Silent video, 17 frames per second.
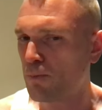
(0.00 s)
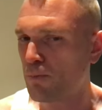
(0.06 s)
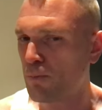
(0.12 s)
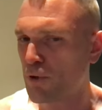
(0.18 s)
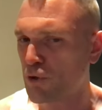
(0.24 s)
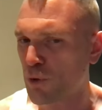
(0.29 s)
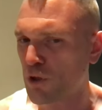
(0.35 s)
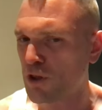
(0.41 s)

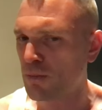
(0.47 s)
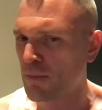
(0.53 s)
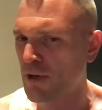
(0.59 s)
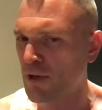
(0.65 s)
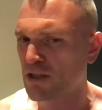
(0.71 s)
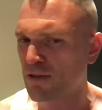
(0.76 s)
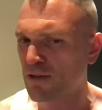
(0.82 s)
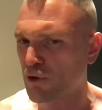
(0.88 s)
between the
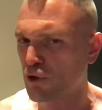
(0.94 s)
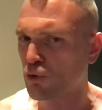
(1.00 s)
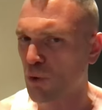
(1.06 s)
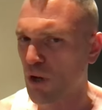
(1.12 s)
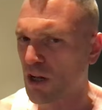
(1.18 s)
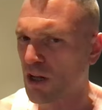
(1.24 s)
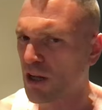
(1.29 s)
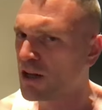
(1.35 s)
mix of
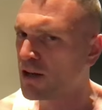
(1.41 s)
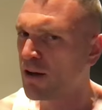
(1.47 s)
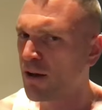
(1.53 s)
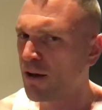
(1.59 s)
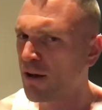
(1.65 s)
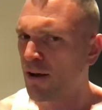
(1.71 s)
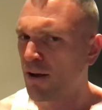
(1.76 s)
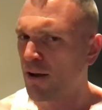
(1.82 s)

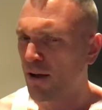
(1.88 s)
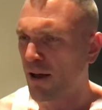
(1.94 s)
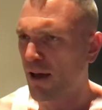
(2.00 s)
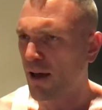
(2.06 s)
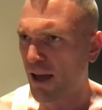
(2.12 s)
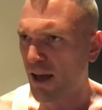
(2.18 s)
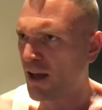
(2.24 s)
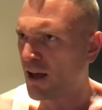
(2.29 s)
adrenaline
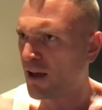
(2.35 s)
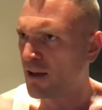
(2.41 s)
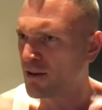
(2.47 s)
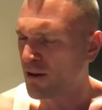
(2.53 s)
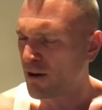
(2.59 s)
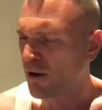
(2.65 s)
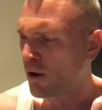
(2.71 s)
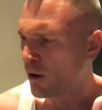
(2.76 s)

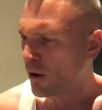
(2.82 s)
and